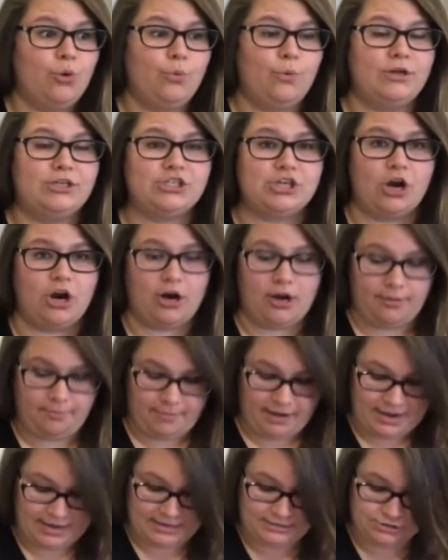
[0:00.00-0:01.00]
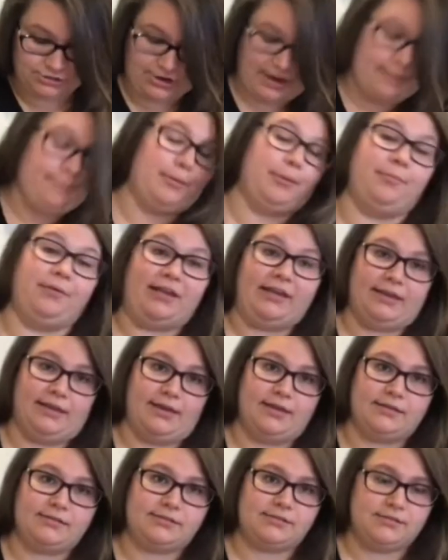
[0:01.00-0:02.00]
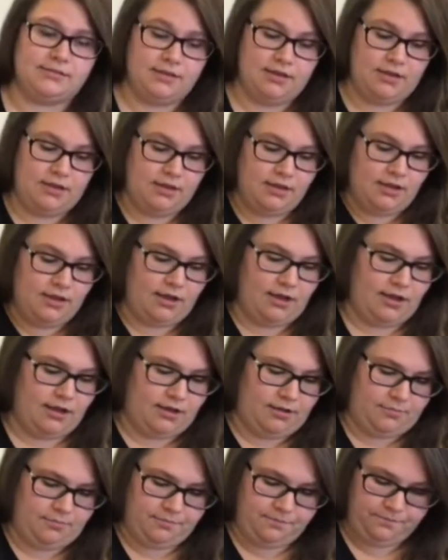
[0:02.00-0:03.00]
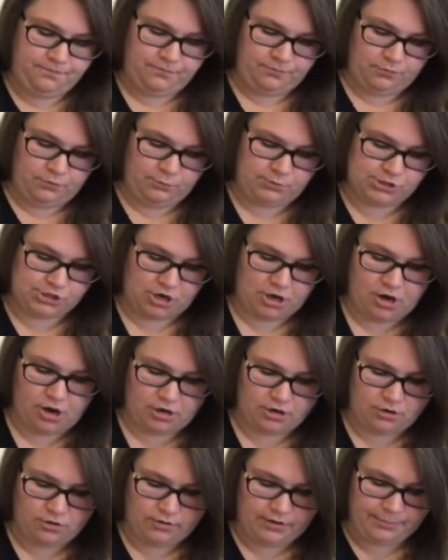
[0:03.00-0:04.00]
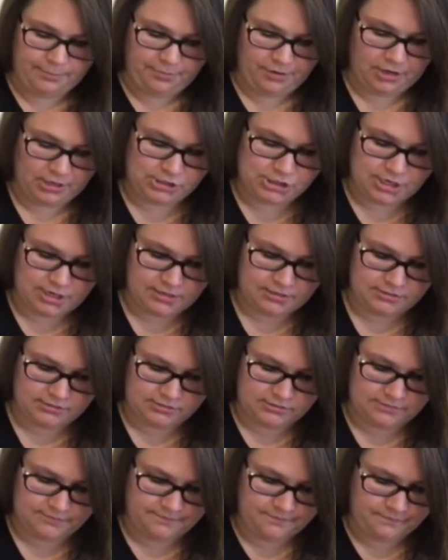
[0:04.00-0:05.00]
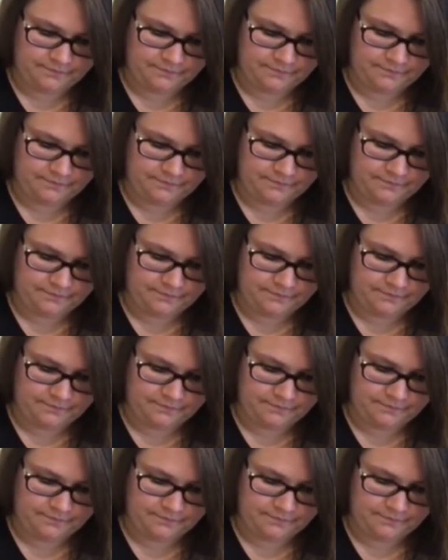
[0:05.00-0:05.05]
which are my scrappy blankets, which are ongoing projects.